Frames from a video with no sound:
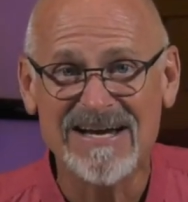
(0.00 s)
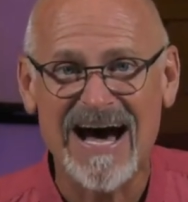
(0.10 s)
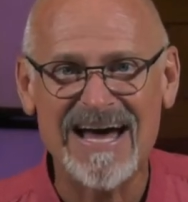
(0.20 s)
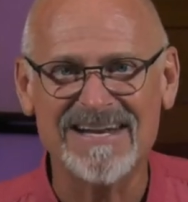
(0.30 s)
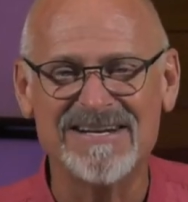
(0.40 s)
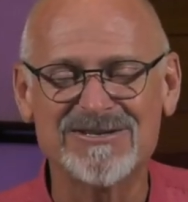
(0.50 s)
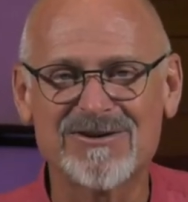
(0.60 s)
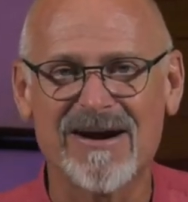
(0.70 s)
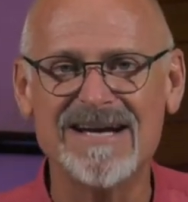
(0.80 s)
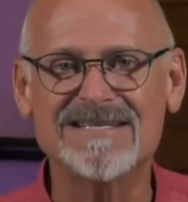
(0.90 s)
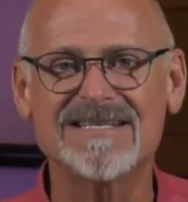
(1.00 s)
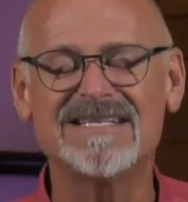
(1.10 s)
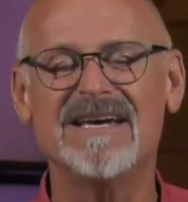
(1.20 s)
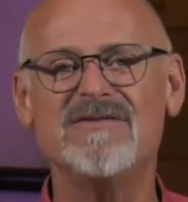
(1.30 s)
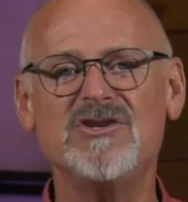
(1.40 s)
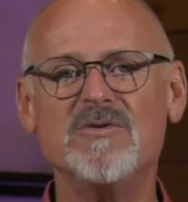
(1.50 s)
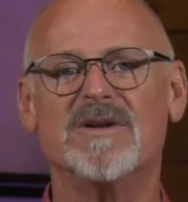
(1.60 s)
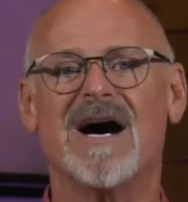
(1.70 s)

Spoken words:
God in his grace has given you an